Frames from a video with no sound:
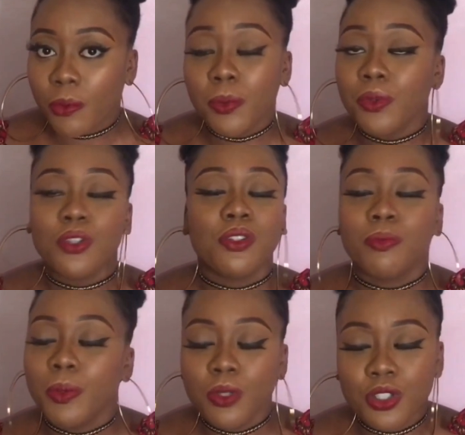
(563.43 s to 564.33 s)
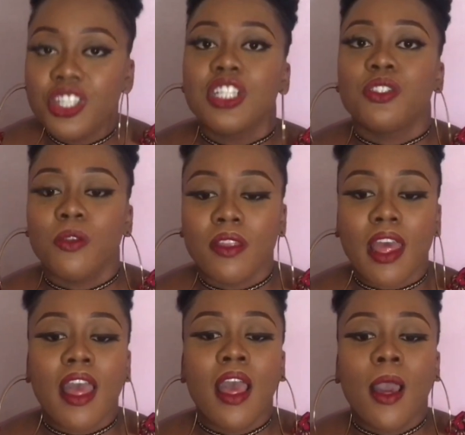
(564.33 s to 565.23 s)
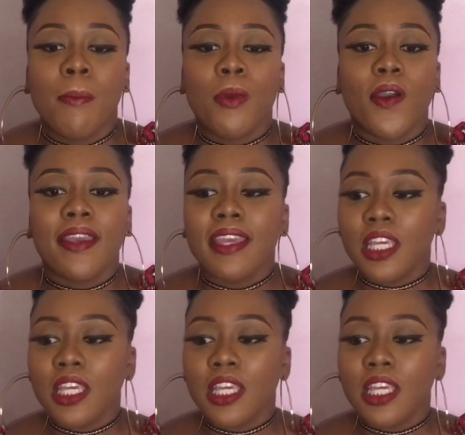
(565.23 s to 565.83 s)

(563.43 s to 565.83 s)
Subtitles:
People usually do that. But